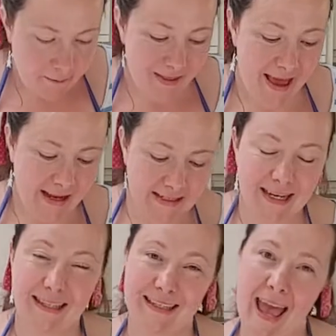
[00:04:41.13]
But that
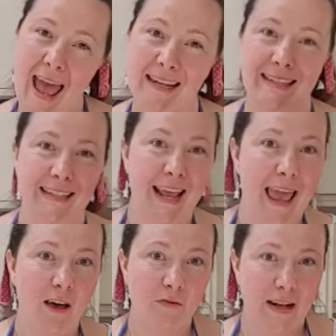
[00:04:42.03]
does tend to
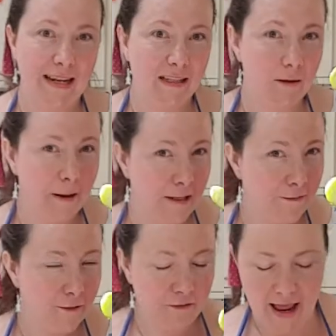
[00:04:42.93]
take off a little bit
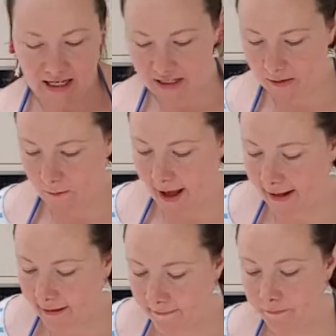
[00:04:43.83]
of the flesh as
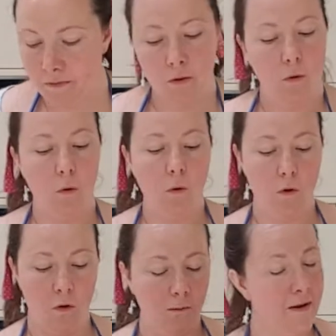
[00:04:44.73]
well.
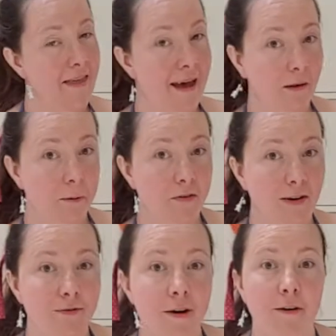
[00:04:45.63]
Or with the help of a
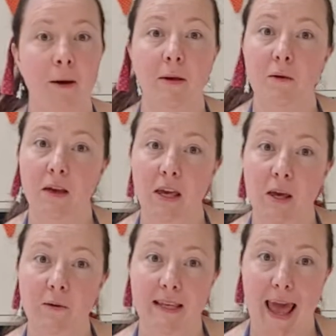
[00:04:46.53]
grown-up, you can
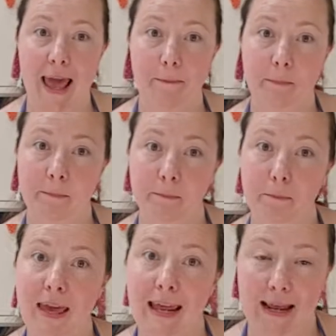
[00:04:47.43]
use a
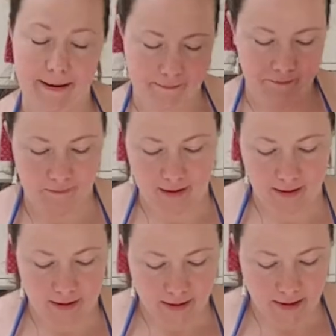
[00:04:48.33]
peeler.
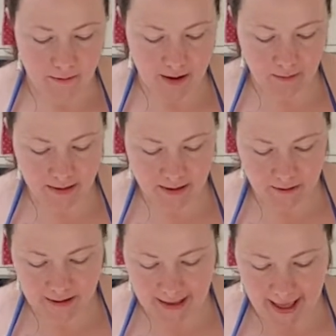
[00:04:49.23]
So I'm just
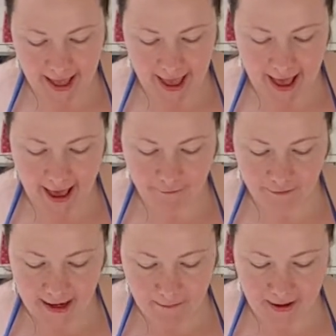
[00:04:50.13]
going to
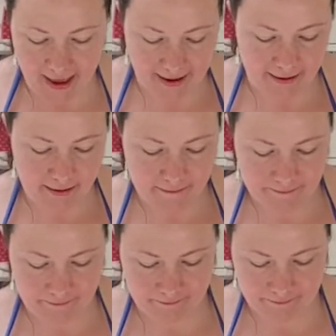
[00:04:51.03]
carefully peel
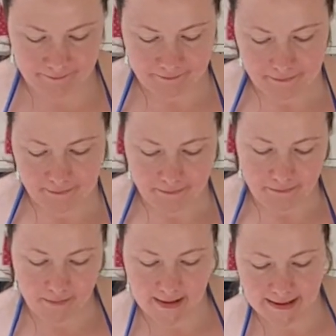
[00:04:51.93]

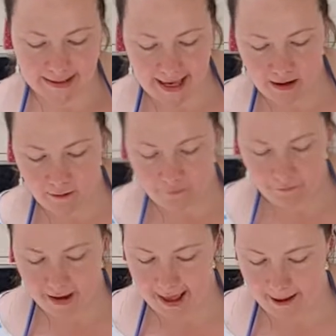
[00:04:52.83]
the skin off
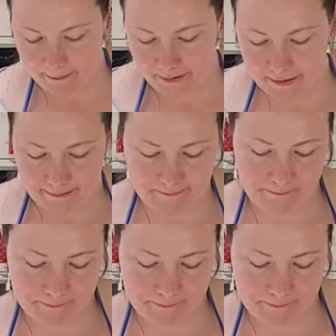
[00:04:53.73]
my apple.